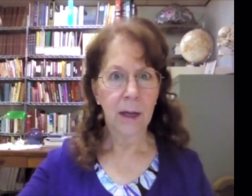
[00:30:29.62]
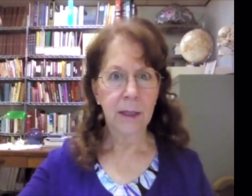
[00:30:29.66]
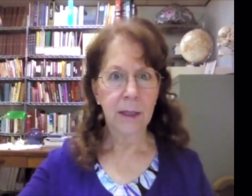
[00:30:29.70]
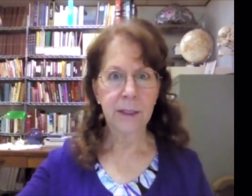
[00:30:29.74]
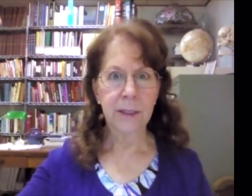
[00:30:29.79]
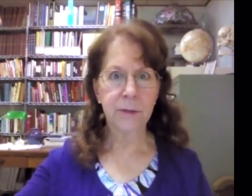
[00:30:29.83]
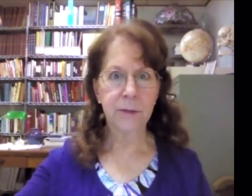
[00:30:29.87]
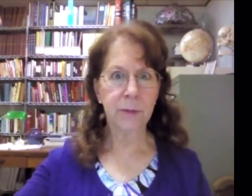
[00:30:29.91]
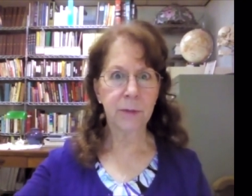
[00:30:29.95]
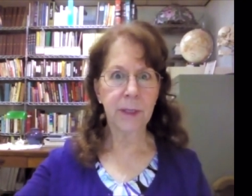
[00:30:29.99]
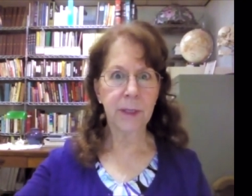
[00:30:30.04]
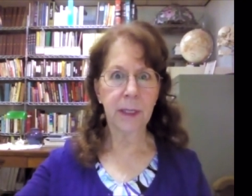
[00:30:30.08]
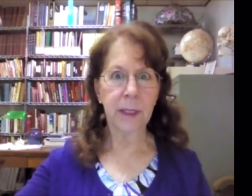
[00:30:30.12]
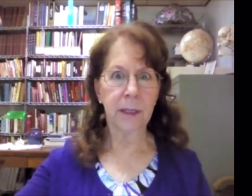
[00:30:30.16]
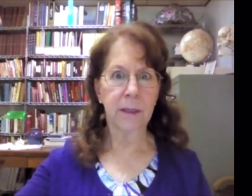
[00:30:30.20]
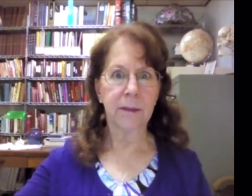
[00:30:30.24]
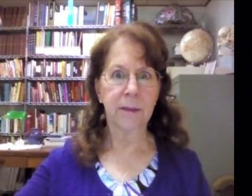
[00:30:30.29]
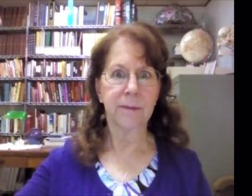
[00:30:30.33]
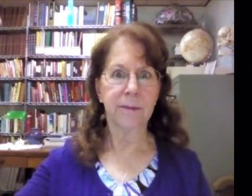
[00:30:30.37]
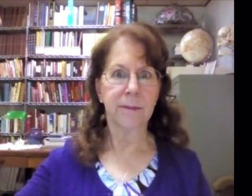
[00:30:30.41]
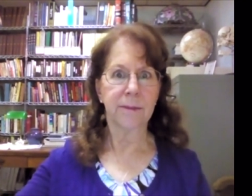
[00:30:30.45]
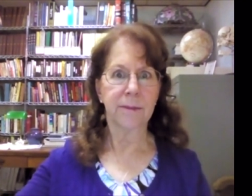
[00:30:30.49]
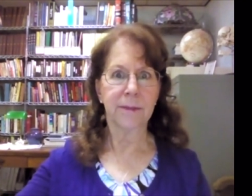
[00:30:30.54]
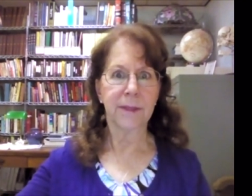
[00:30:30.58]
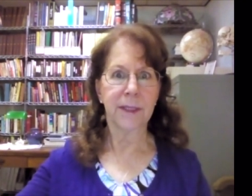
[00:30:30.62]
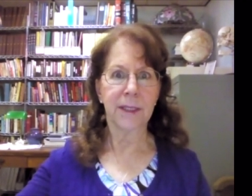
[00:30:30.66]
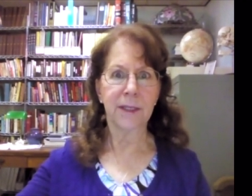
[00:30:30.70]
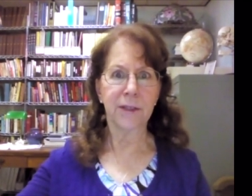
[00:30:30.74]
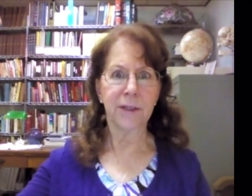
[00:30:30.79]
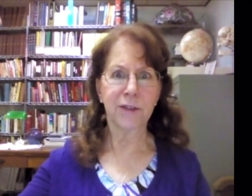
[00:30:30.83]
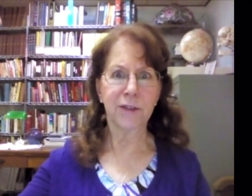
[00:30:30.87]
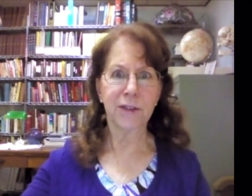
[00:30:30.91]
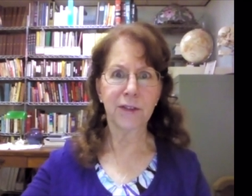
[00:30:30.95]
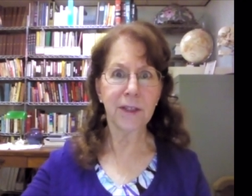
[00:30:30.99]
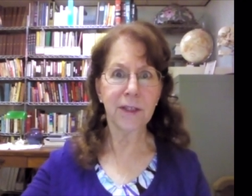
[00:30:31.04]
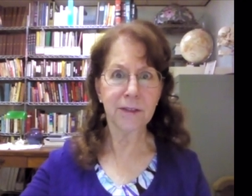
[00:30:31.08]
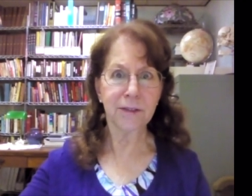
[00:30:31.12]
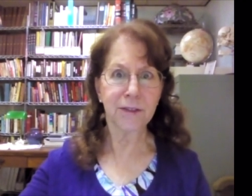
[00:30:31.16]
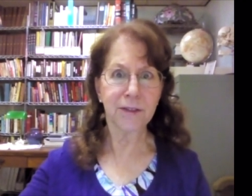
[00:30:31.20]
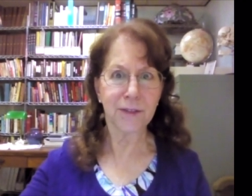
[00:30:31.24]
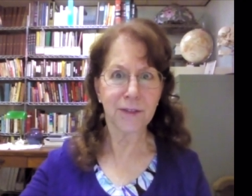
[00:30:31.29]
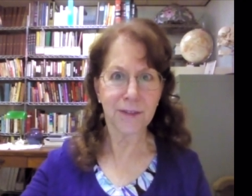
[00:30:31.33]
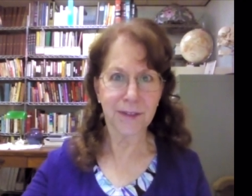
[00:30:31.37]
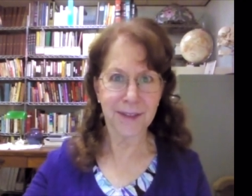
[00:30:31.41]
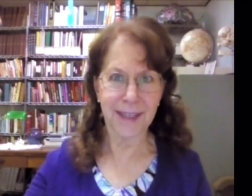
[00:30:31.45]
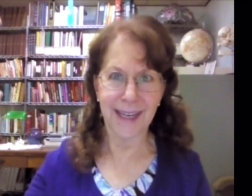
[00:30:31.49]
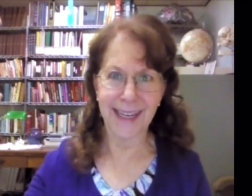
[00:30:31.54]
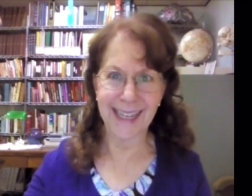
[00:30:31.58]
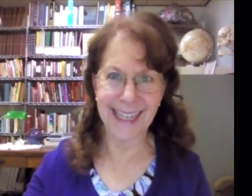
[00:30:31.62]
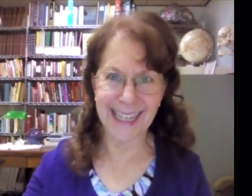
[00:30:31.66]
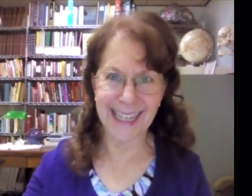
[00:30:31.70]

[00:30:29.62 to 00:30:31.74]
he's real he exists.